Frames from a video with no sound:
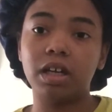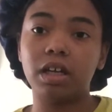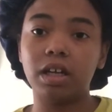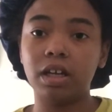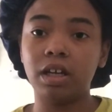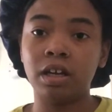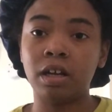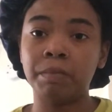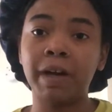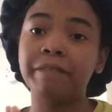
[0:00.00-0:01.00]
And
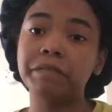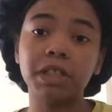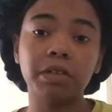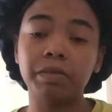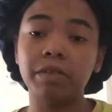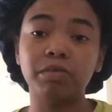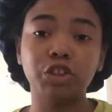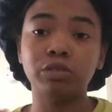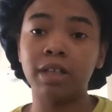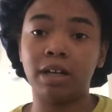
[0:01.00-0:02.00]
I'm not fucking with
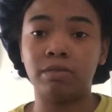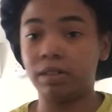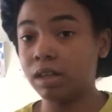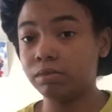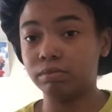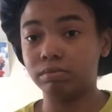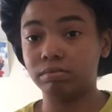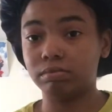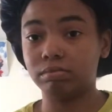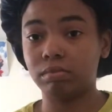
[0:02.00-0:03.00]
what you got going on.
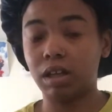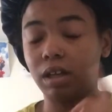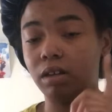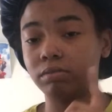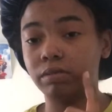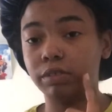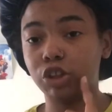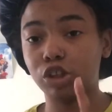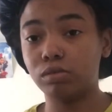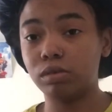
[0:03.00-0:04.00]
Like, I don't know
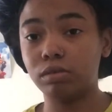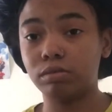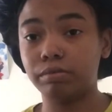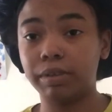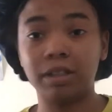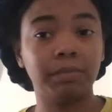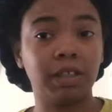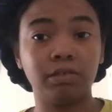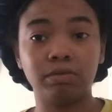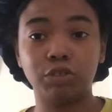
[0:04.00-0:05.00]
what you're on, but I'm not
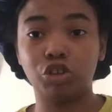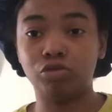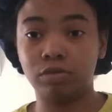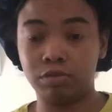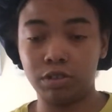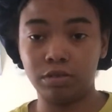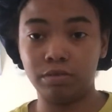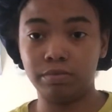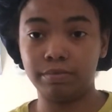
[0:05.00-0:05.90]
on what you on, dude.